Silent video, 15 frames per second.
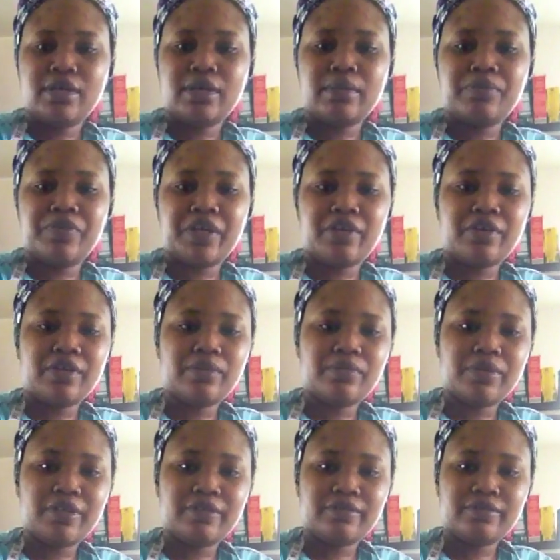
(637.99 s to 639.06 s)
I'm recording
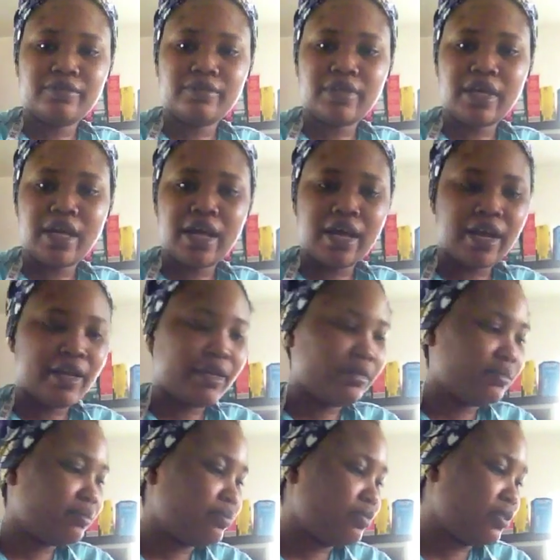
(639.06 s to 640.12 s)
with a high
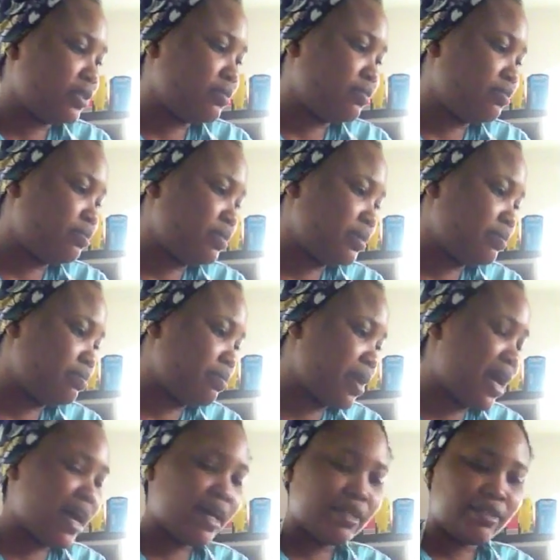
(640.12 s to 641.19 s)

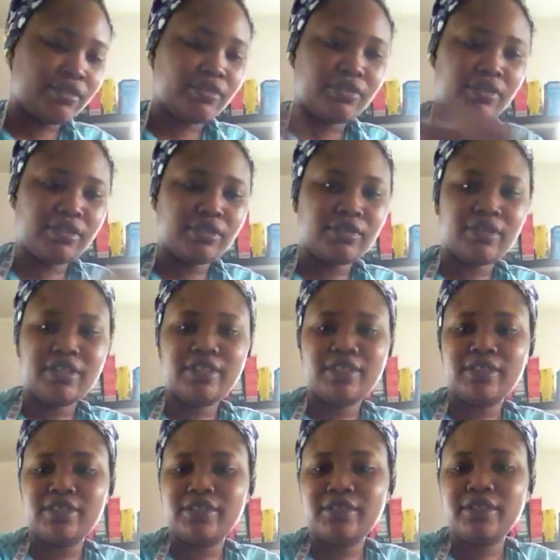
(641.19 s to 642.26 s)
pad, so it's not easy.